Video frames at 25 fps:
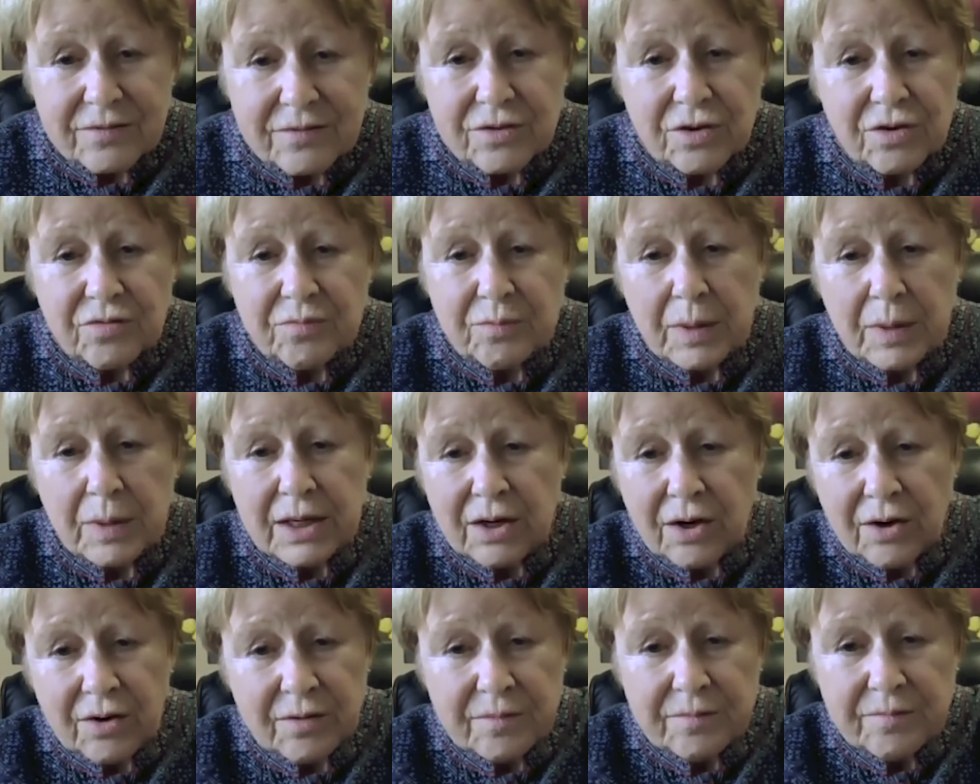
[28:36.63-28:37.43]
You've
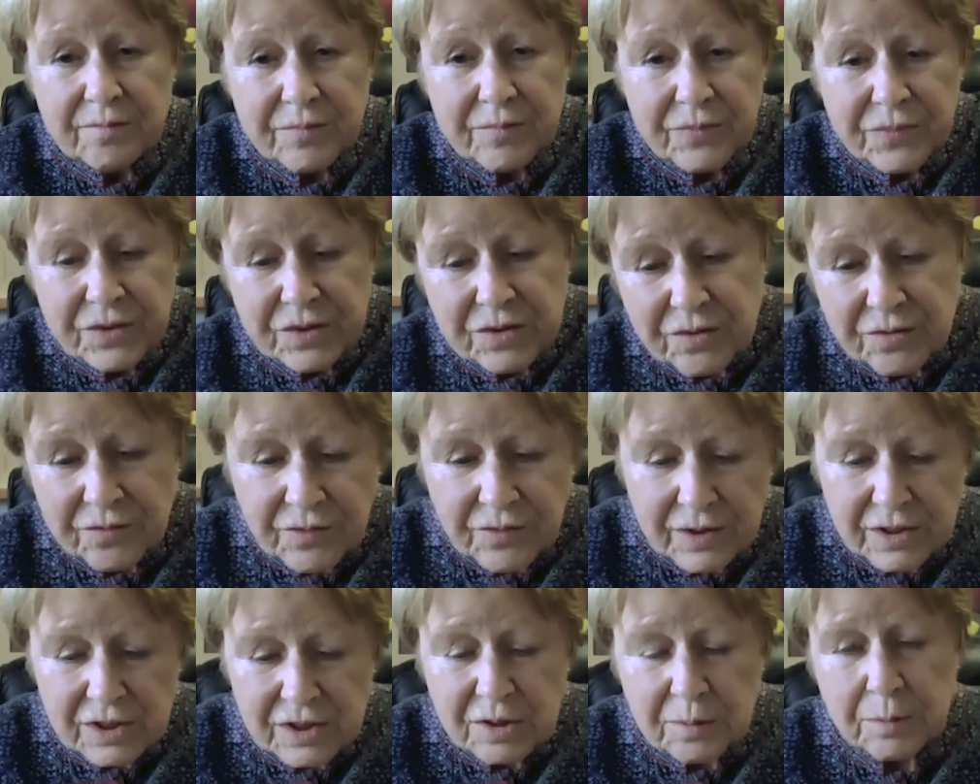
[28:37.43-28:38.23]
met our
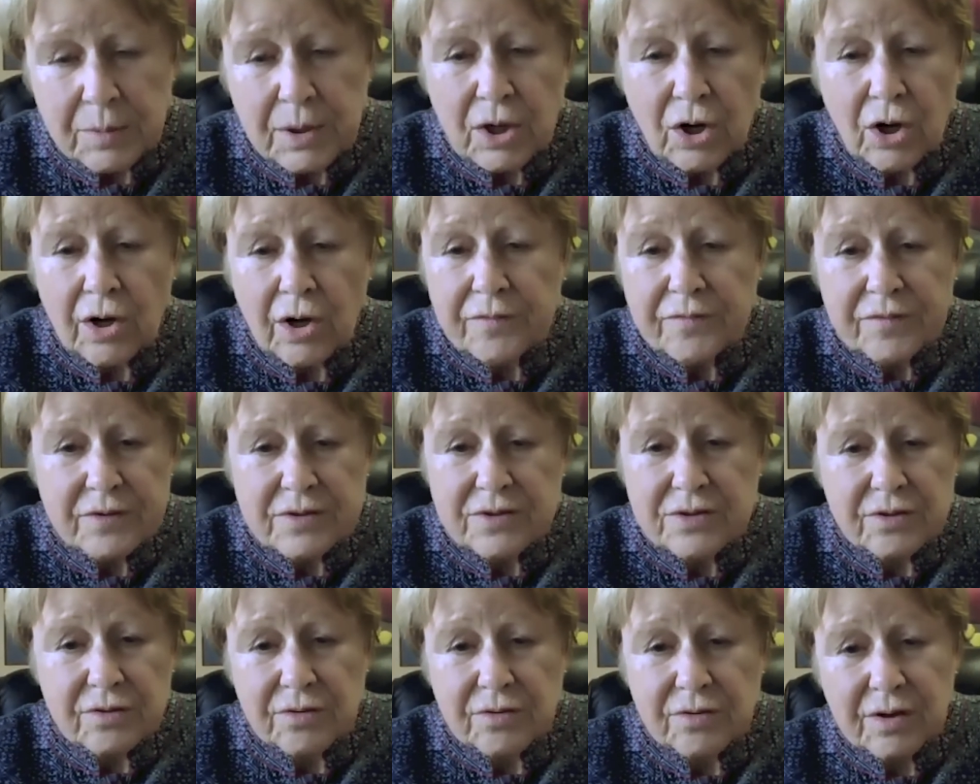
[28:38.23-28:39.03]
development
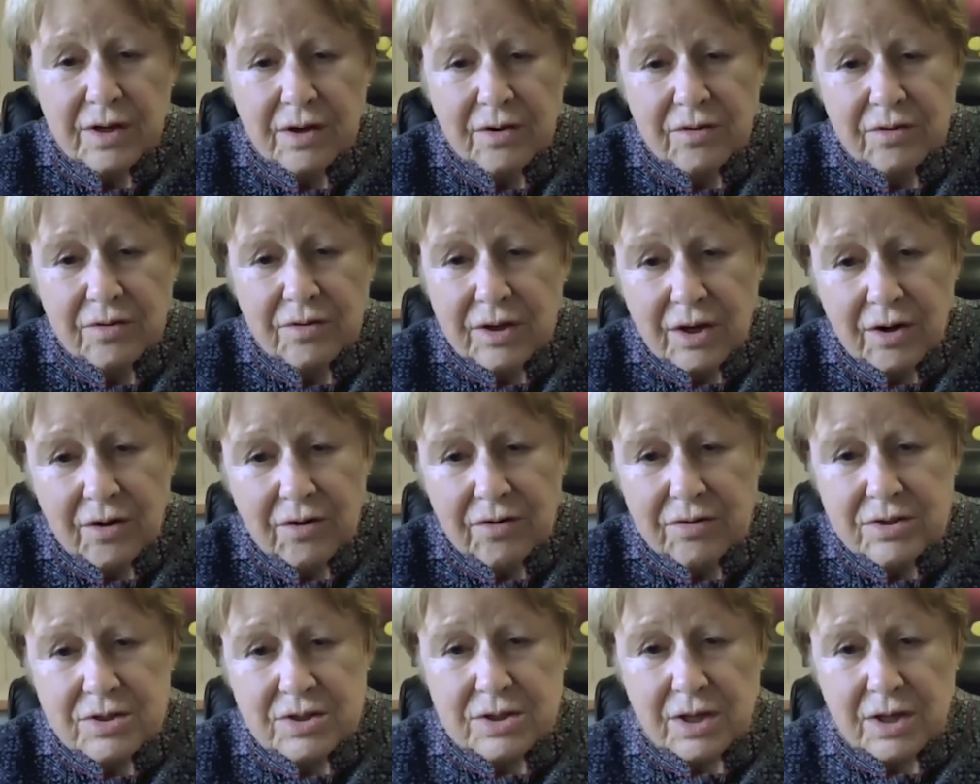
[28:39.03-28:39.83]
officer here,
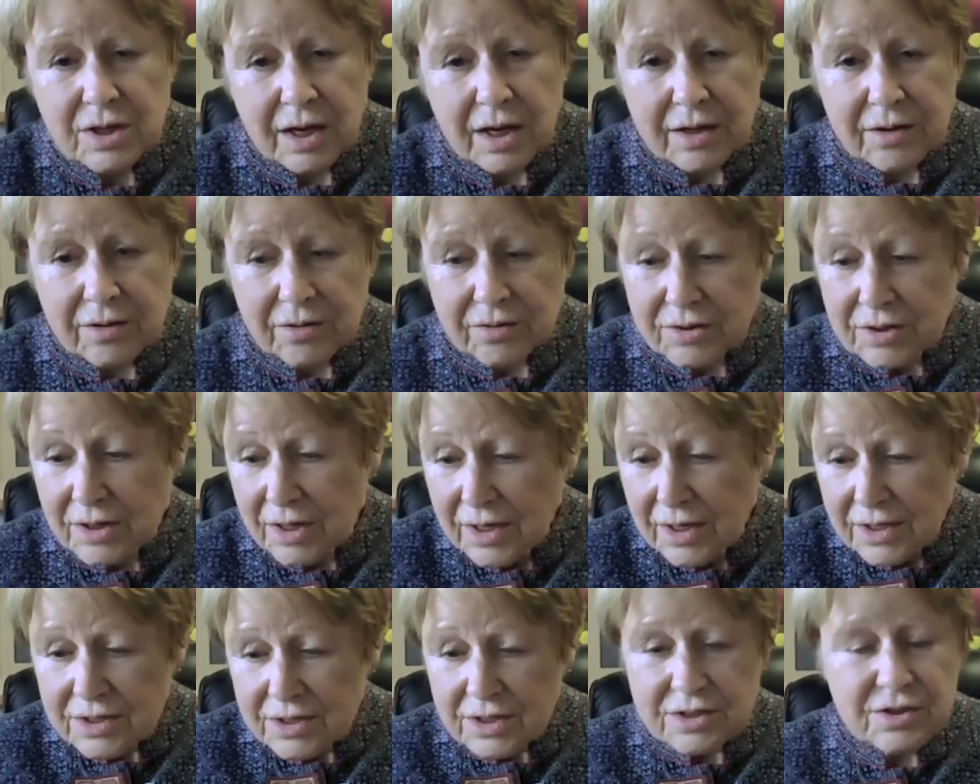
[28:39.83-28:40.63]
Karen Schneider.
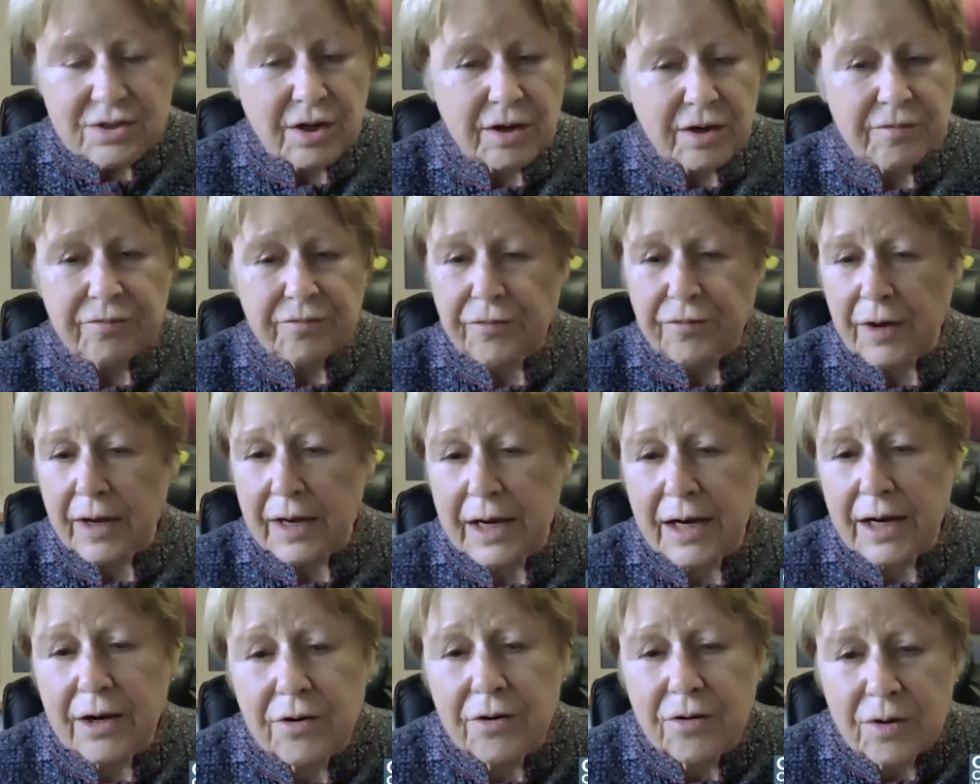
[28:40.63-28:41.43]
She's on
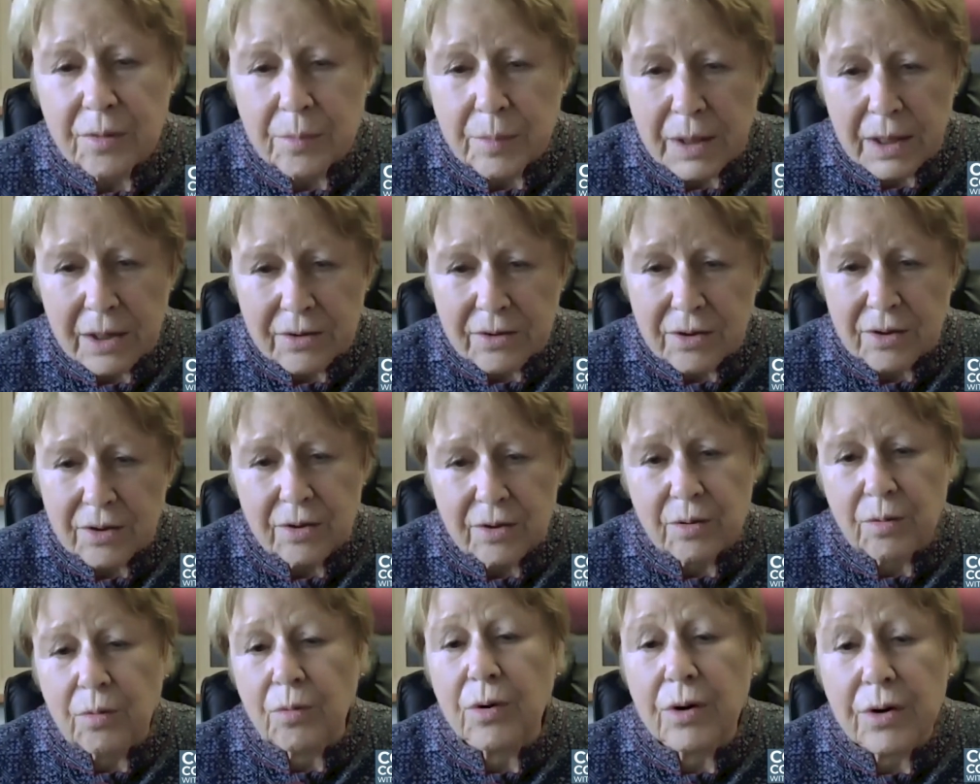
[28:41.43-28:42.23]
fire about
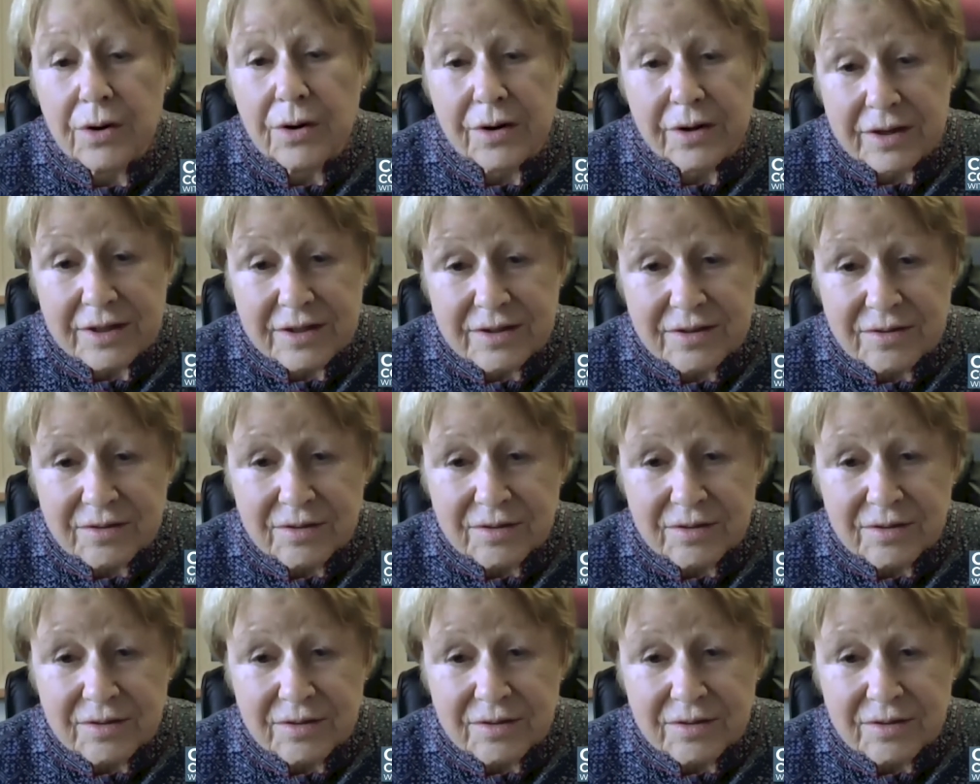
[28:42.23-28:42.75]
her work,